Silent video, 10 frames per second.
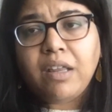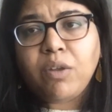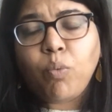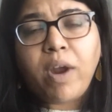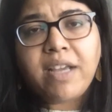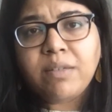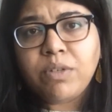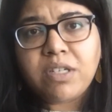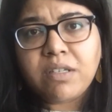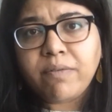The ways in
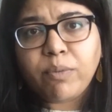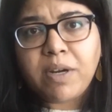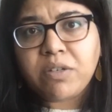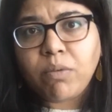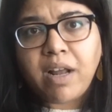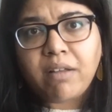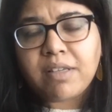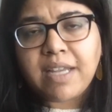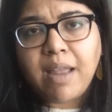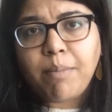which disinformation went out in this
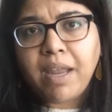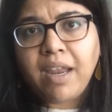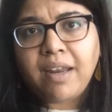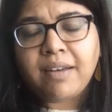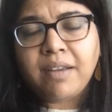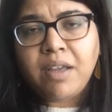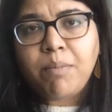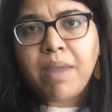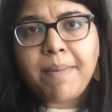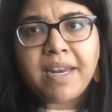campaign,
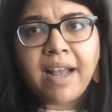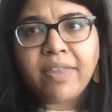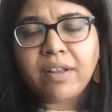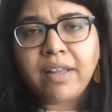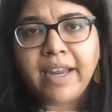maybe not the